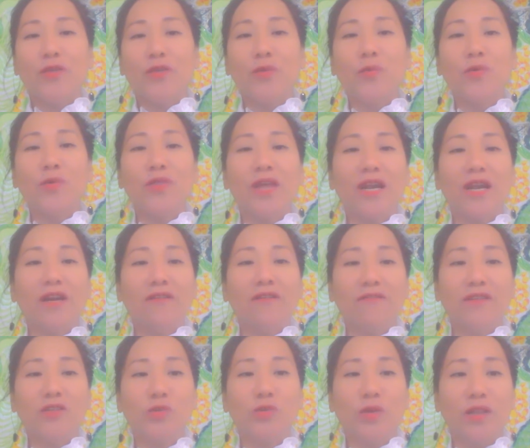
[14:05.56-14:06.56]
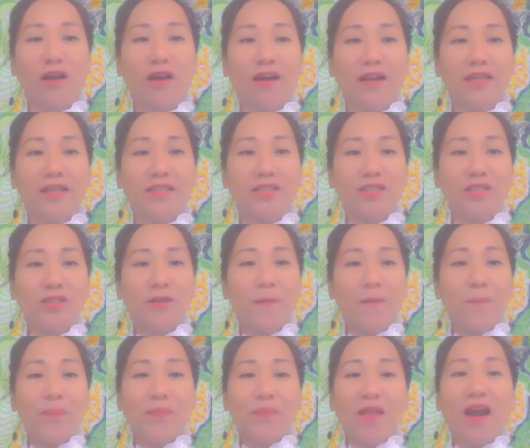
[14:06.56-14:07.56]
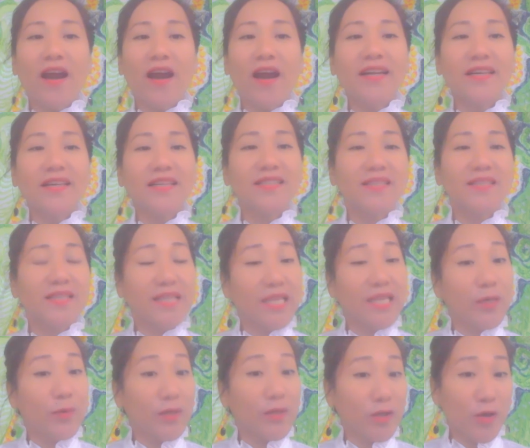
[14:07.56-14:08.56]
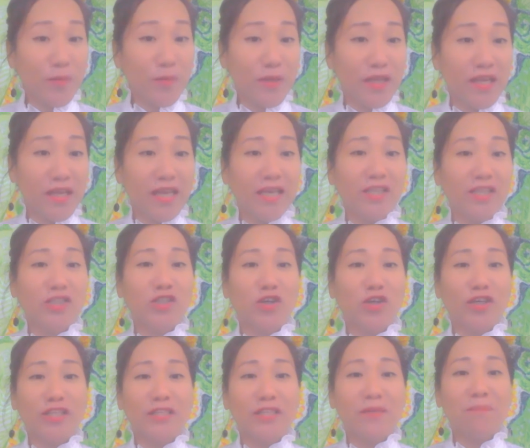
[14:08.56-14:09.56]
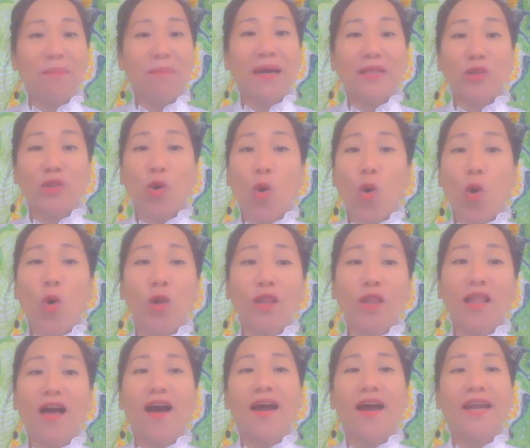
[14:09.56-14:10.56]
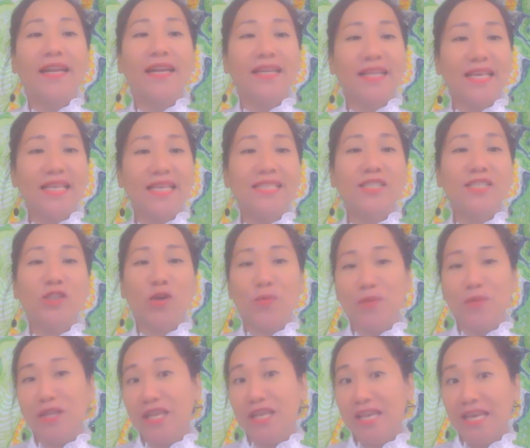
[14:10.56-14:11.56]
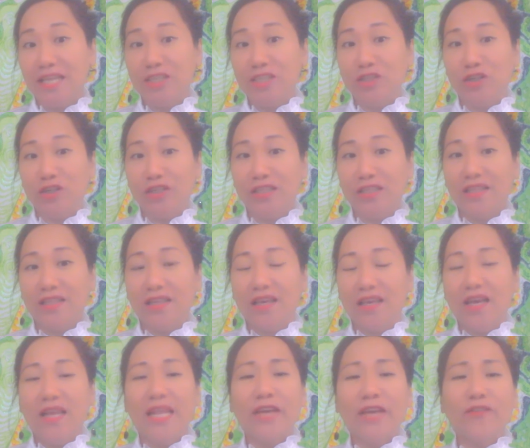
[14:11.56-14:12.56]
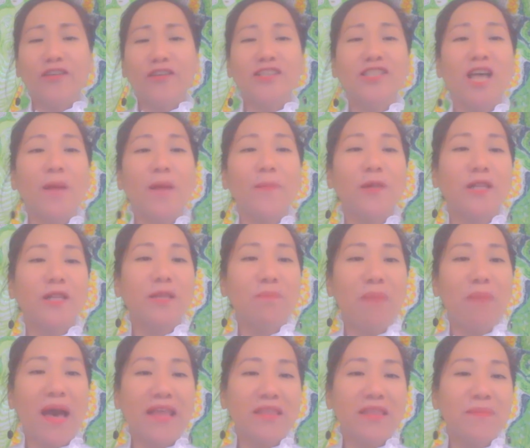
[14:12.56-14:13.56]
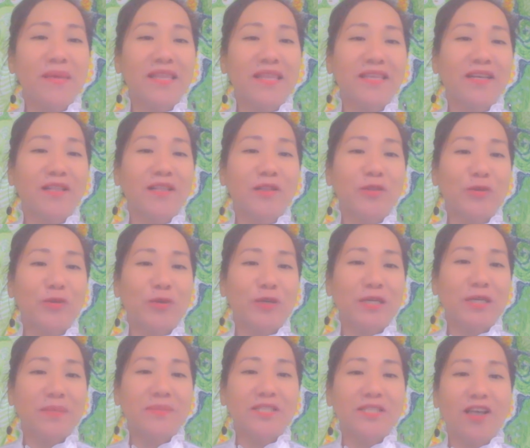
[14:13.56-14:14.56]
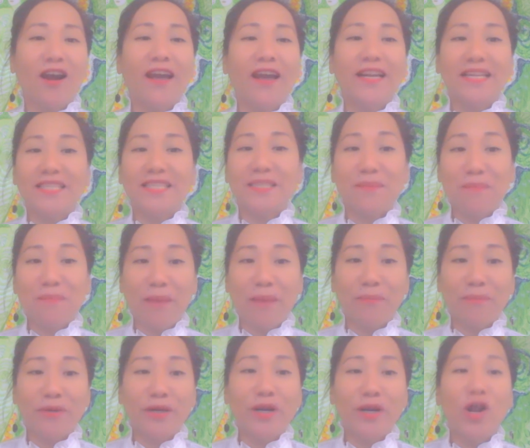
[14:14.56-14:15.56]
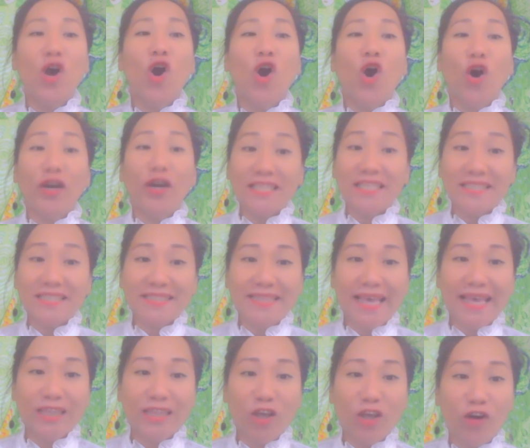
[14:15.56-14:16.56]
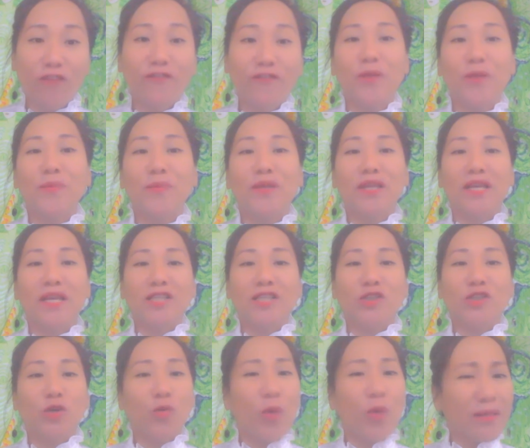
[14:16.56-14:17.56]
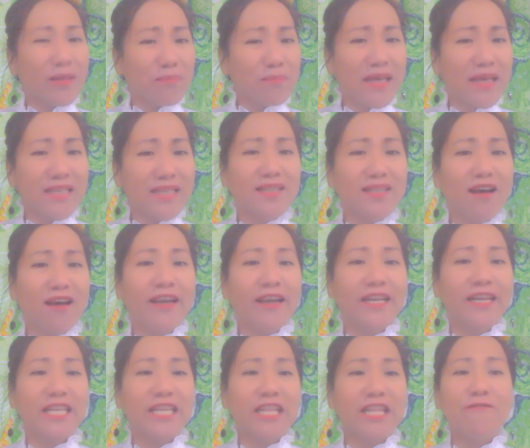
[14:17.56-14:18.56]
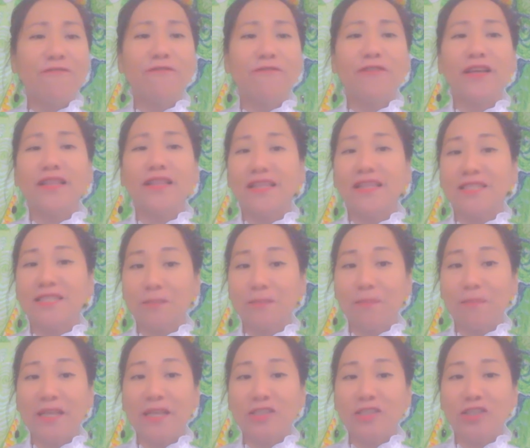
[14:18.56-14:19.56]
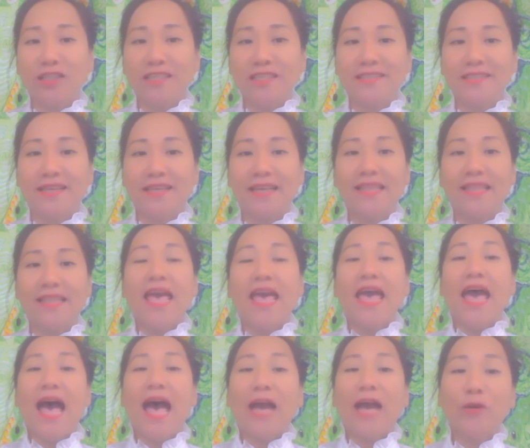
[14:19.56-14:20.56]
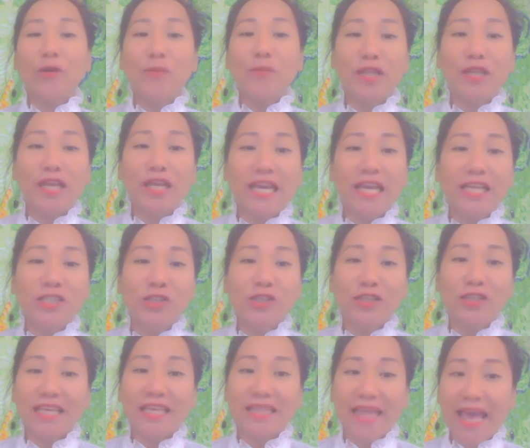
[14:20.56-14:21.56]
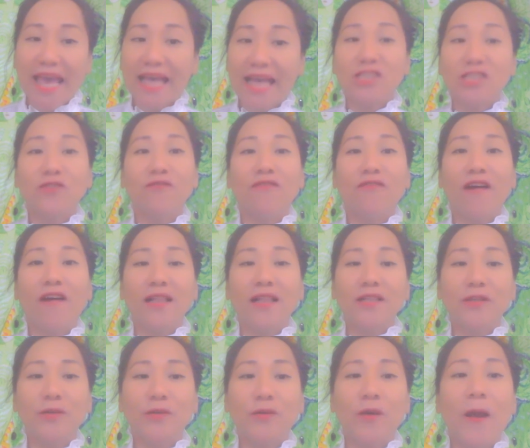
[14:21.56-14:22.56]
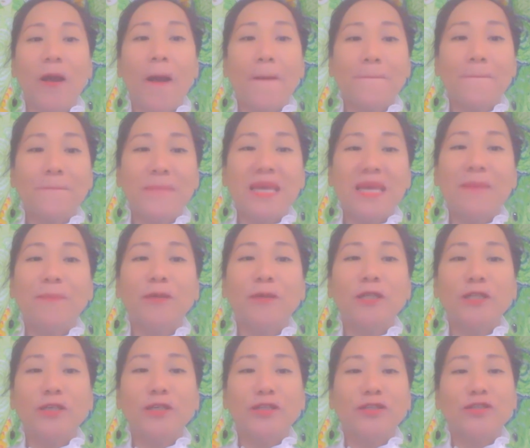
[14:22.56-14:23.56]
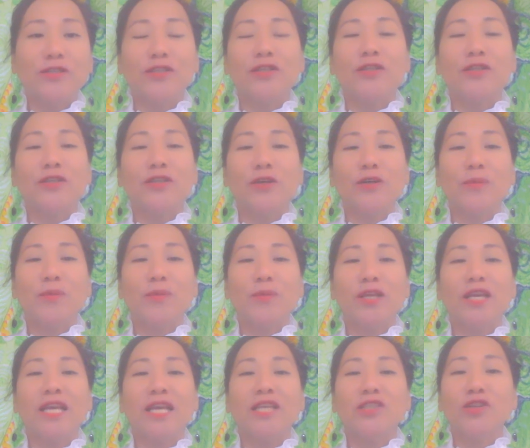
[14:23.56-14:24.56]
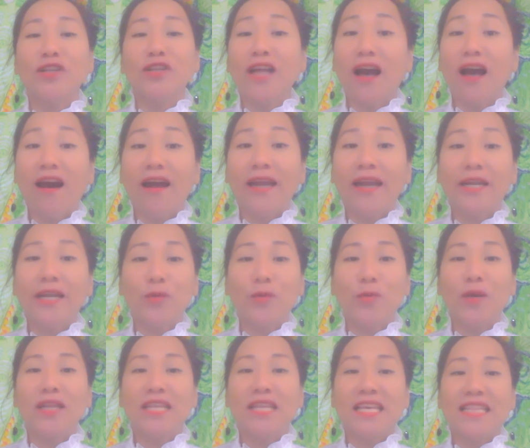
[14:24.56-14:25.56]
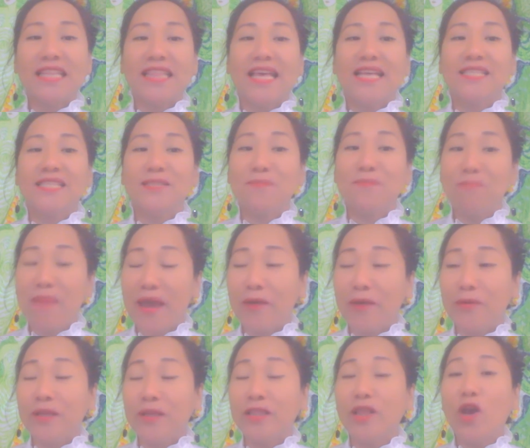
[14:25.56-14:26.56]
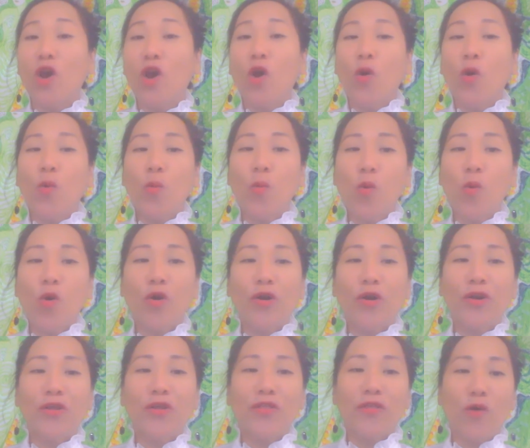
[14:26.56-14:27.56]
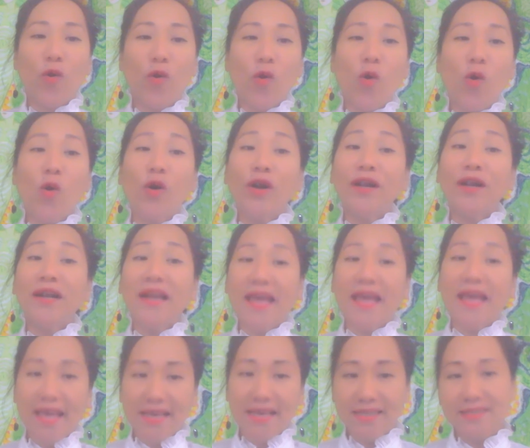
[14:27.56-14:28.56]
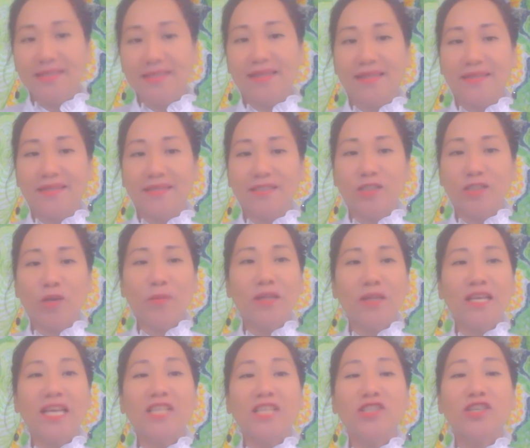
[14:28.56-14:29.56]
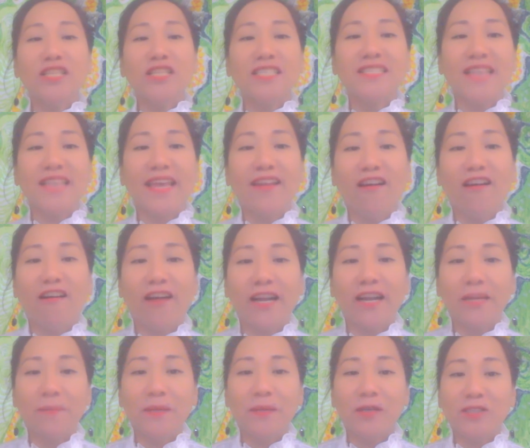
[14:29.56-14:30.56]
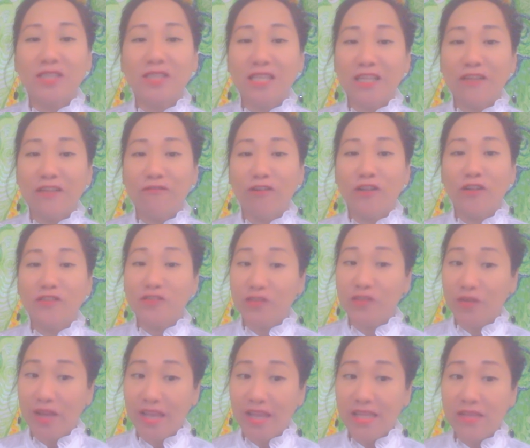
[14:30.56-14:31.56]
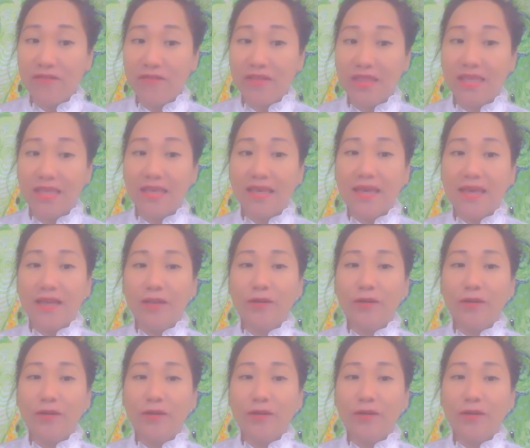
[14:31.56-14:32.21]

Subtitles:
through their visual arts. Art doesn't equal communication, but all art is communication. Like for example, in mathematical terms, art is a number on the set of communication. What makes art different and special is that a communication that has value, people consider communication art when it has merit, worth, or excellence. Communication is an art because it involves creativity.